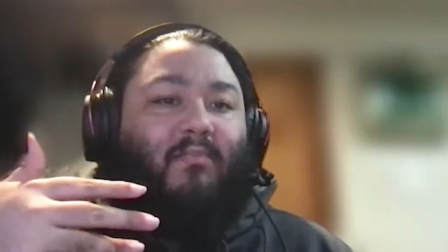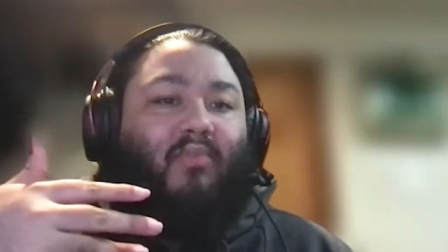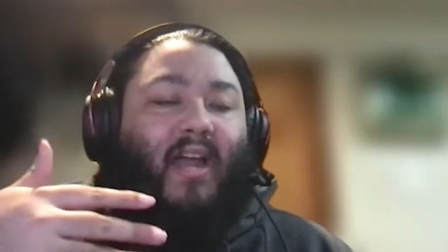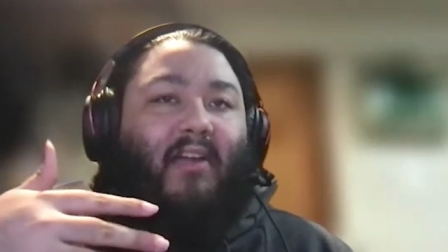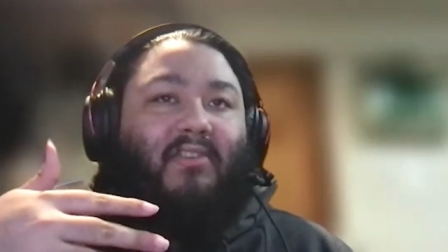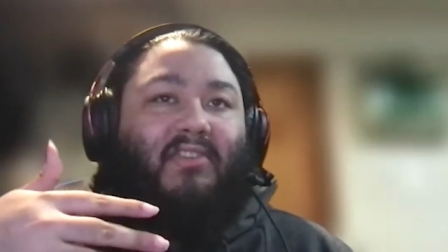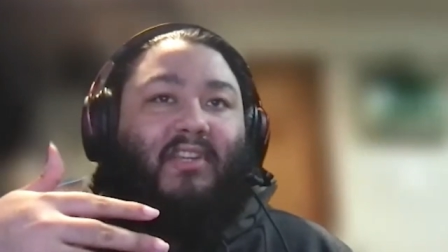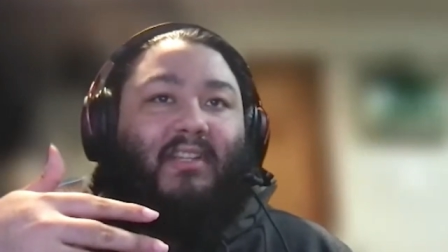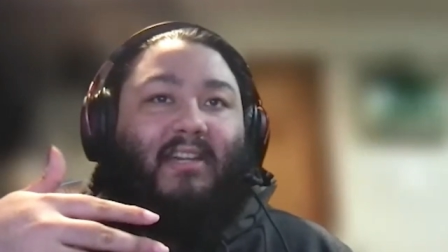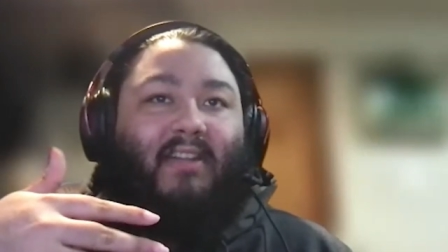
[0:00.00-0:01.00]
prior to
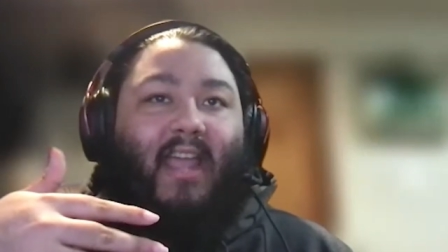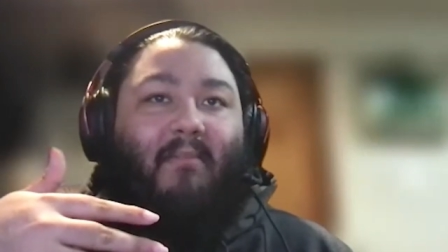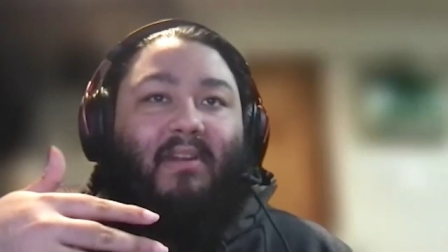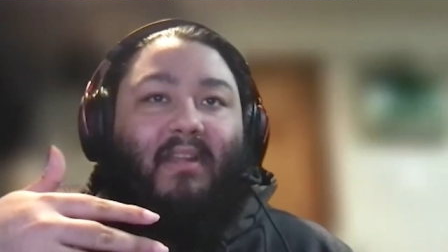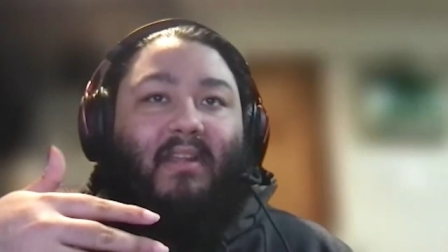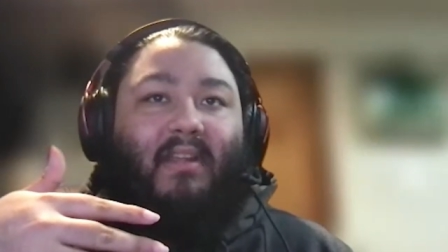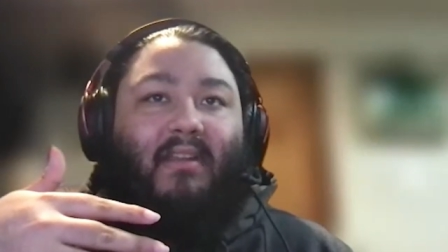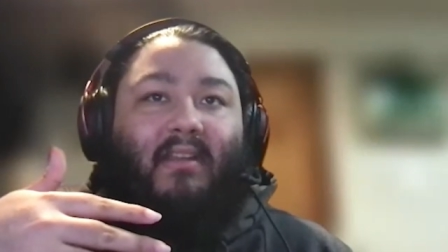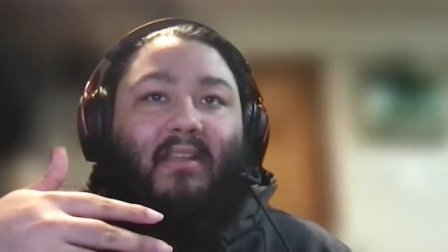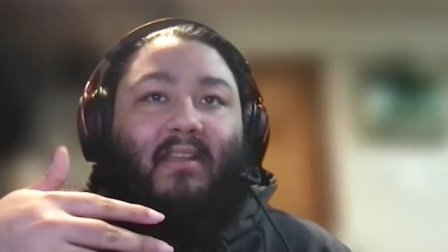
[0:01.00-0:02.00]
shutdown
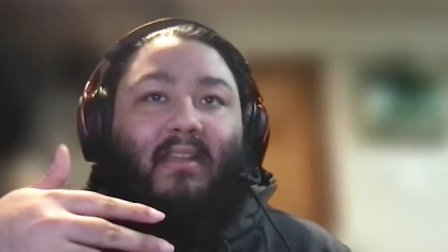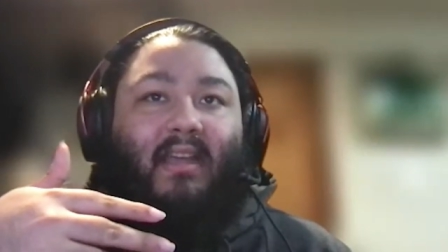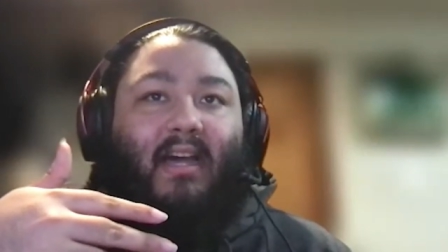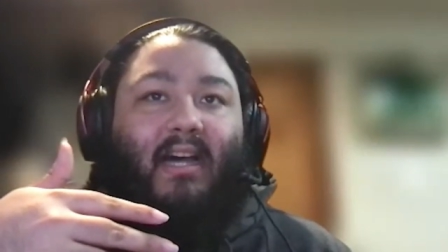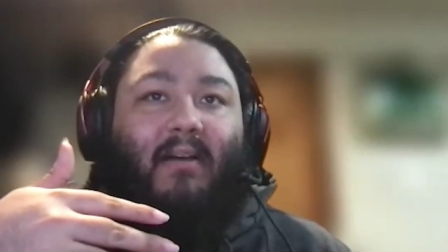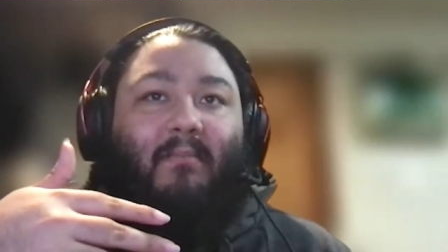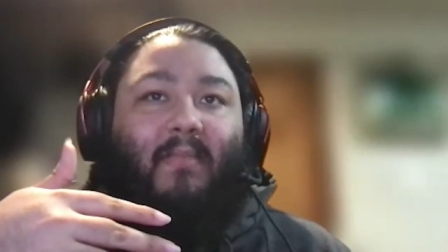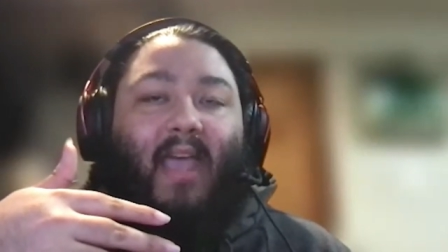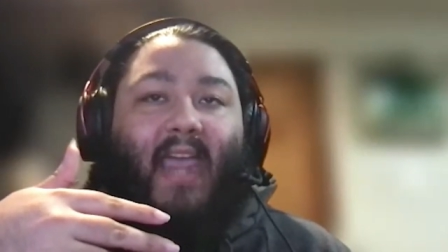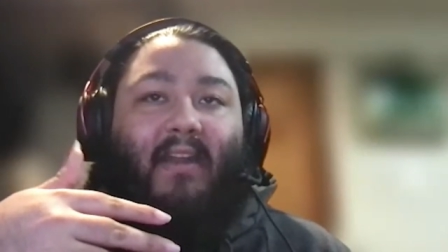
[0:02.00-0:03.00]
happening, um,
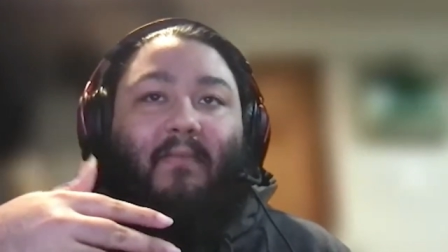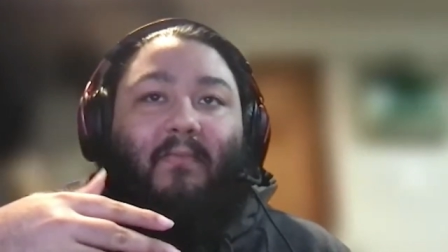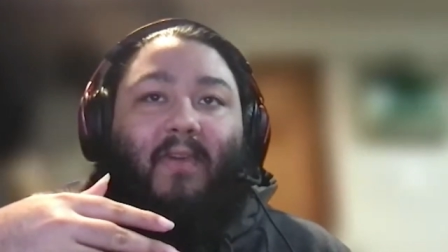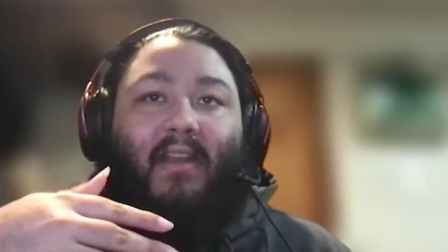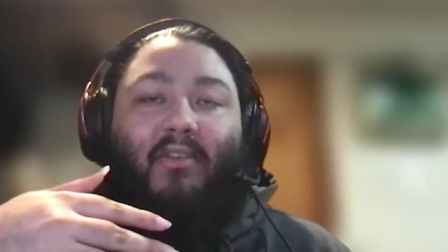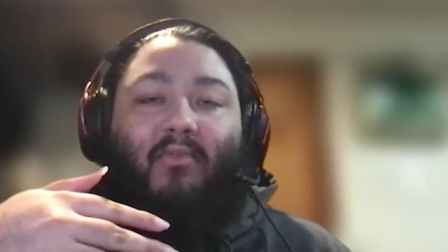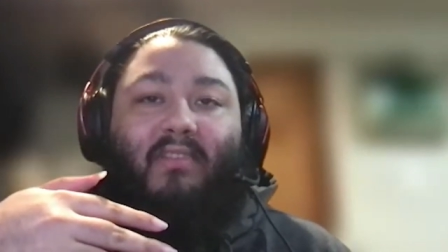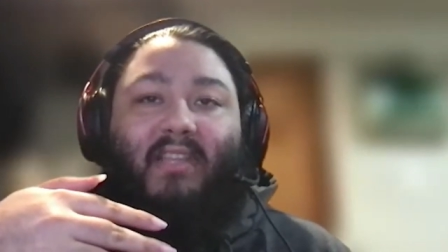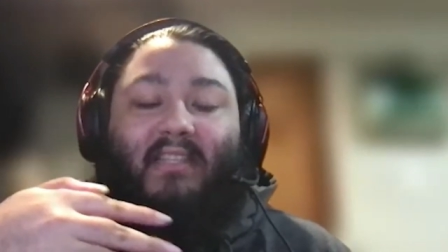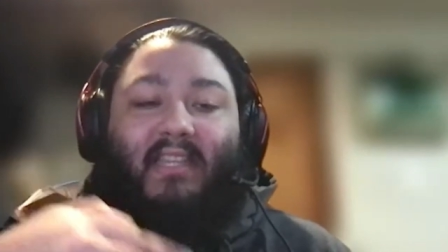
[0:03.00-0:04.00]
I had a friend who
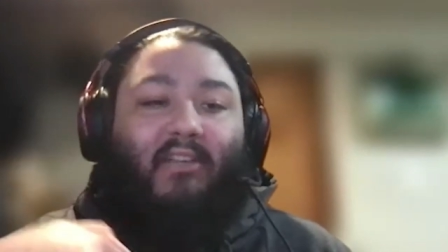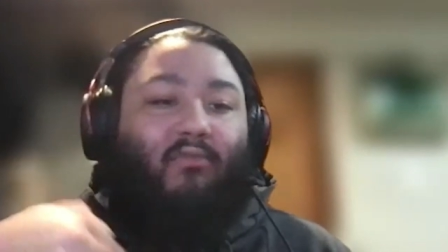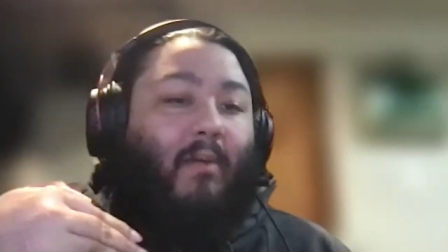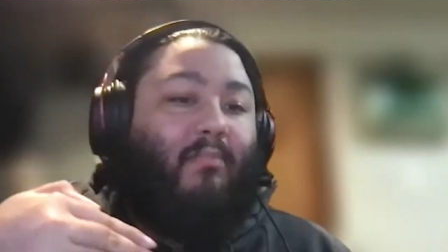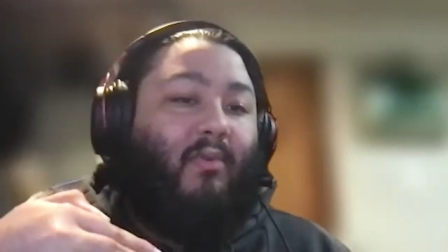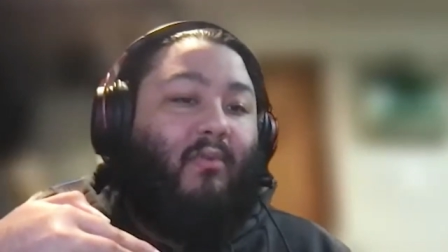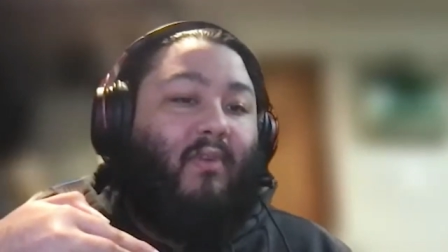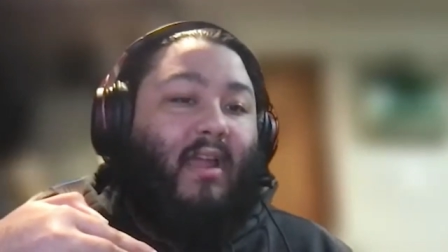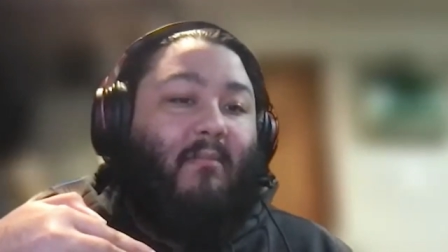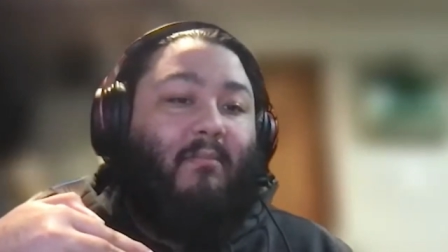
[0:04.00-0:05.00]
was in the Year Up
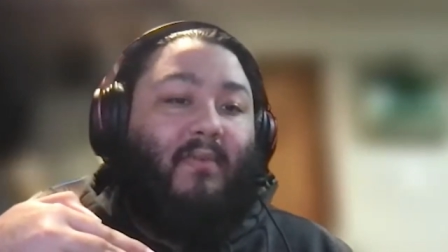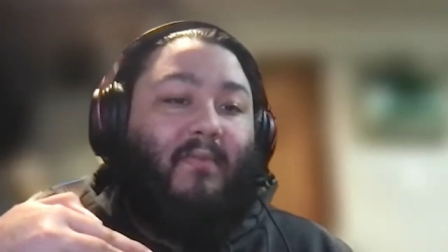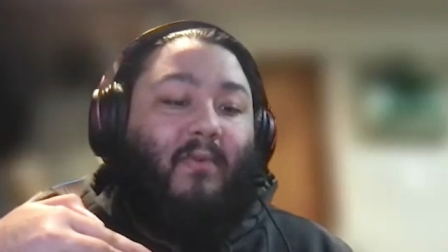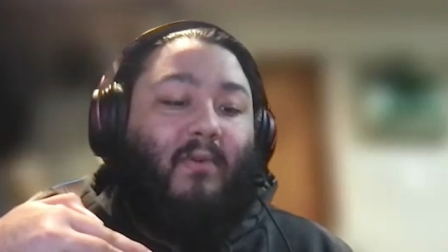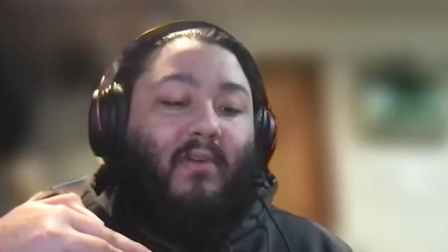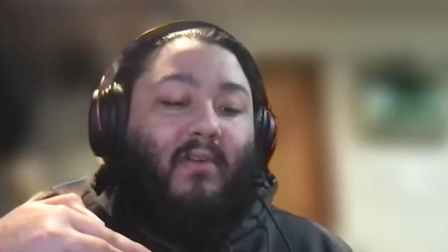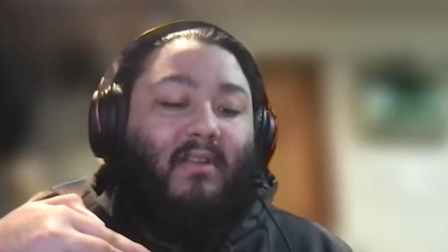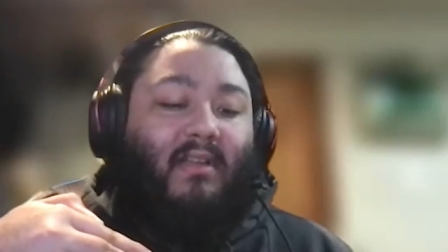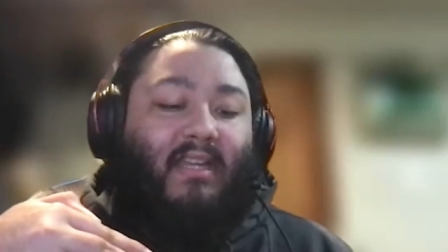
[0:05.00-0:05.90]
program before.